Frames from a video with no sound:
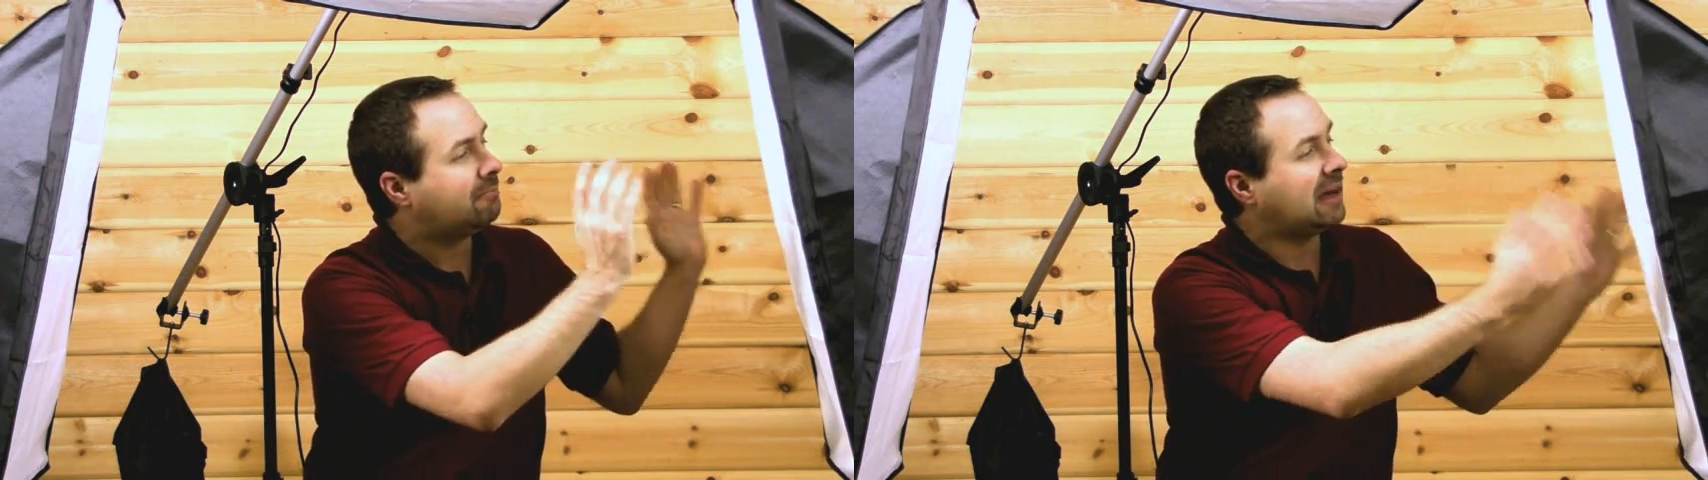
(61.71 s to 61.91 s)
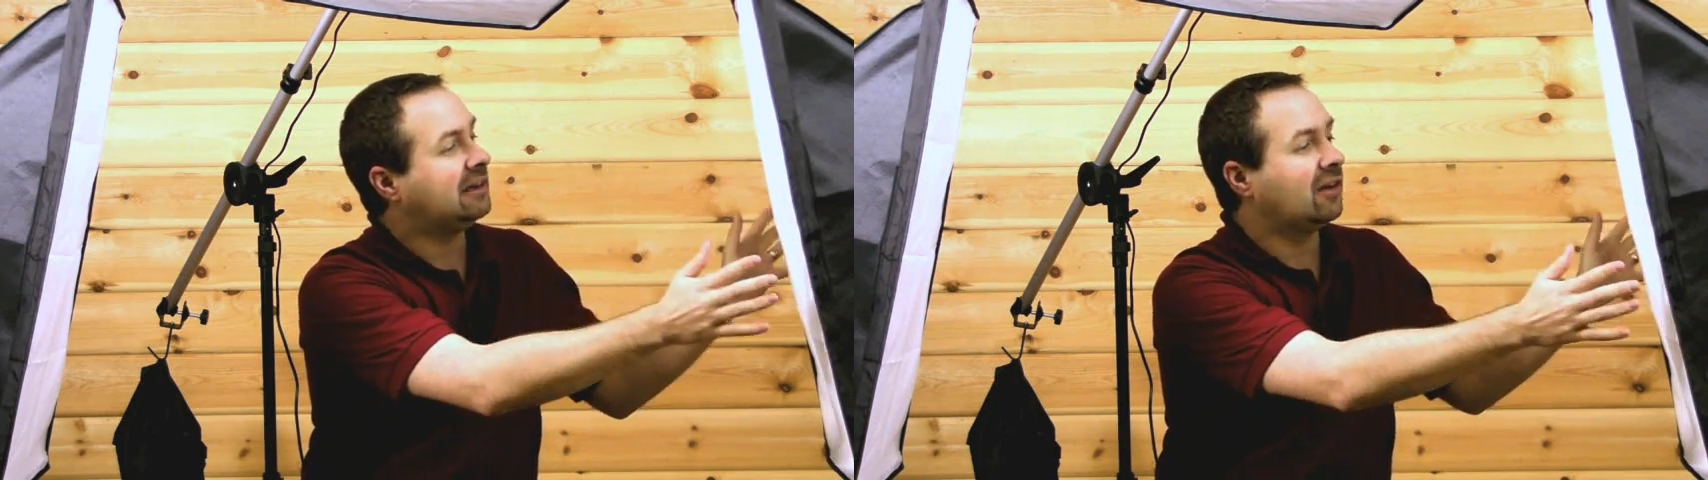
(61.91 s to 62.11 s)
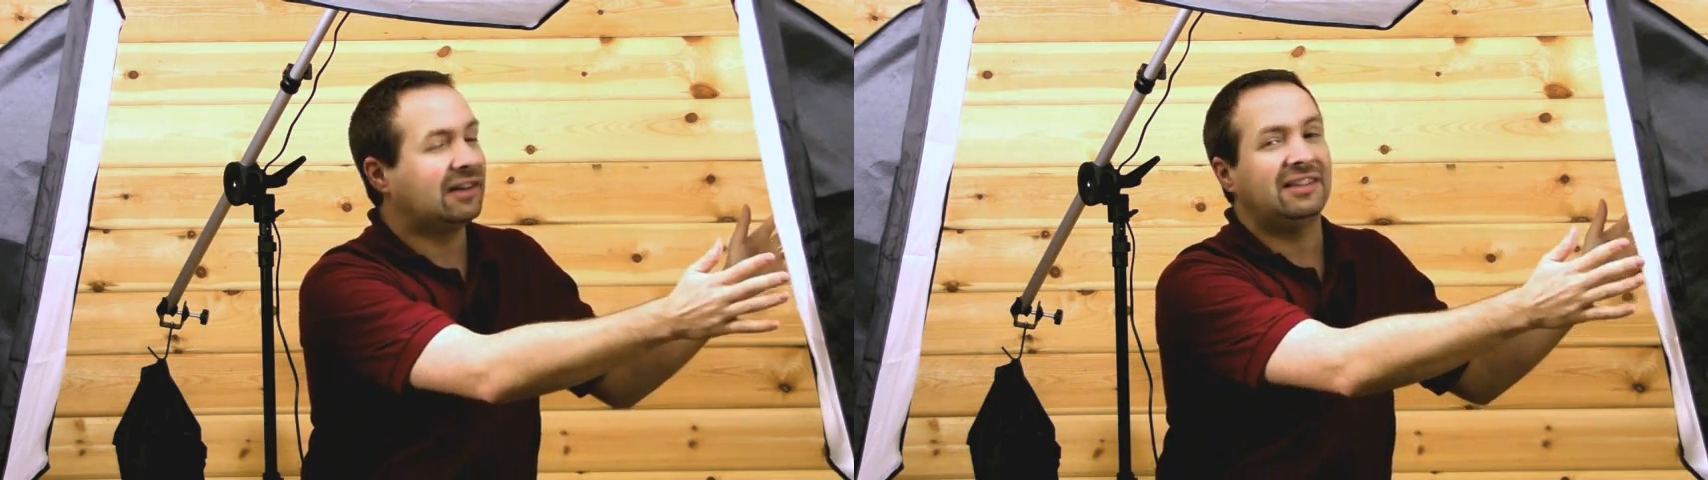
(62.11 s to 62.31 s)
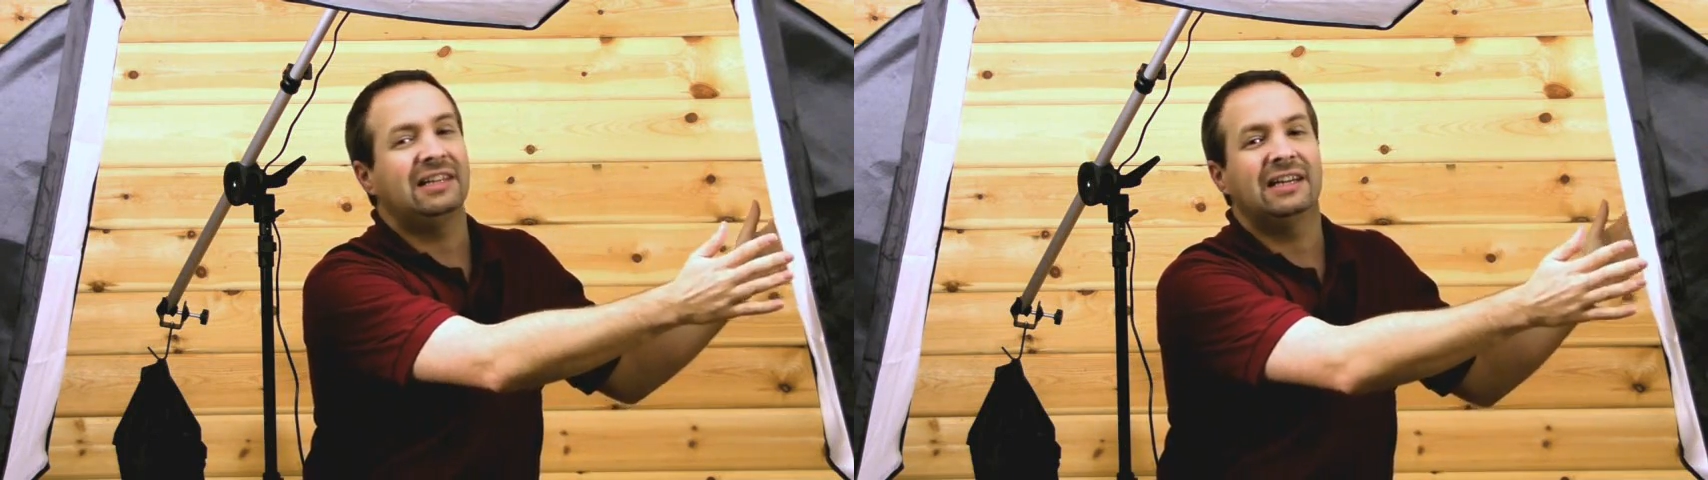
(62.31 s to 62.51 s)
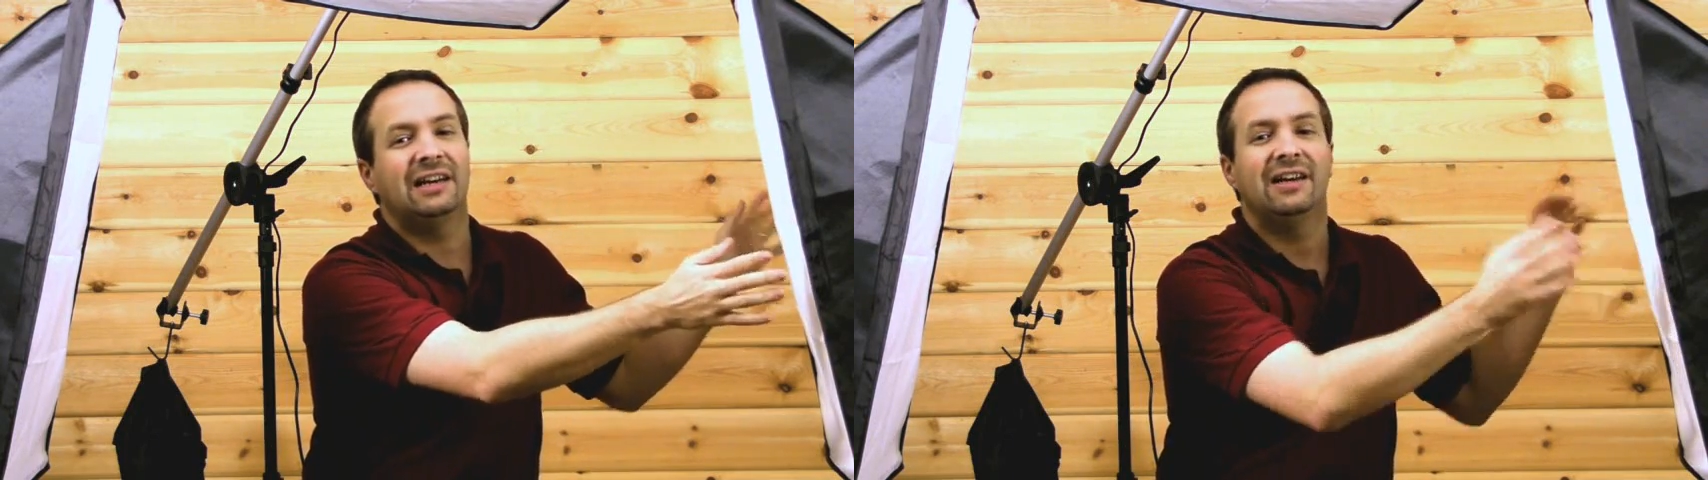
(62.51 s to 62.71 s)
main light
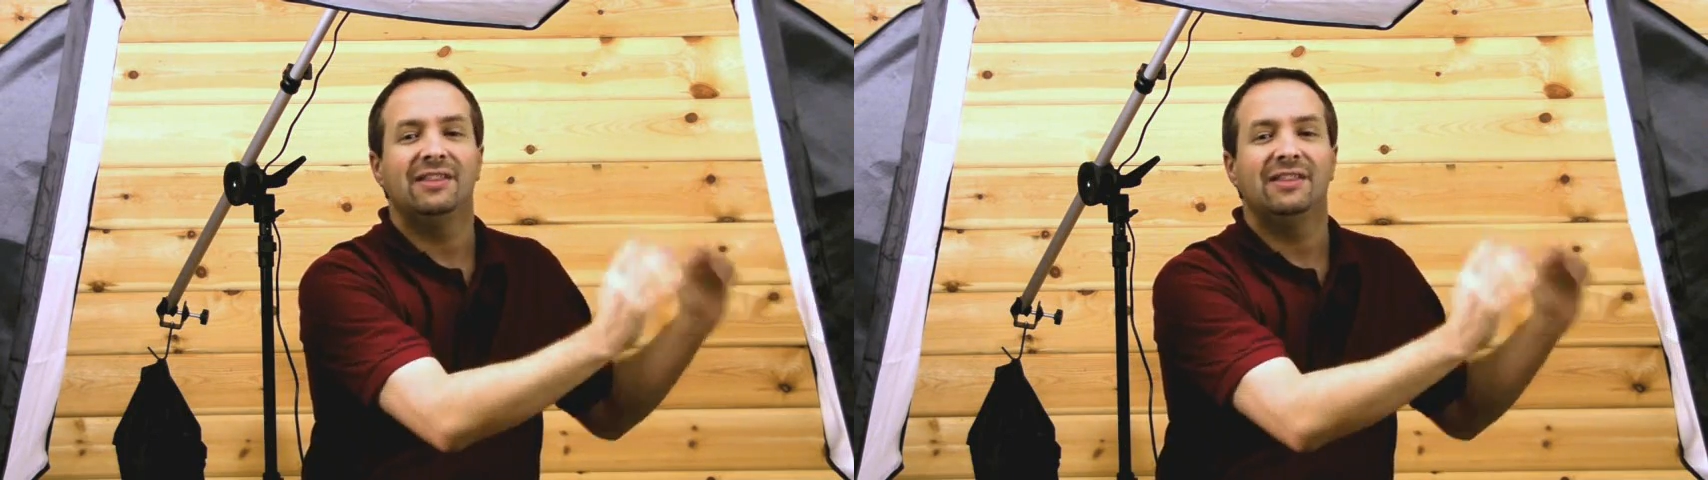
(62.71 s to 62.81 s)
here.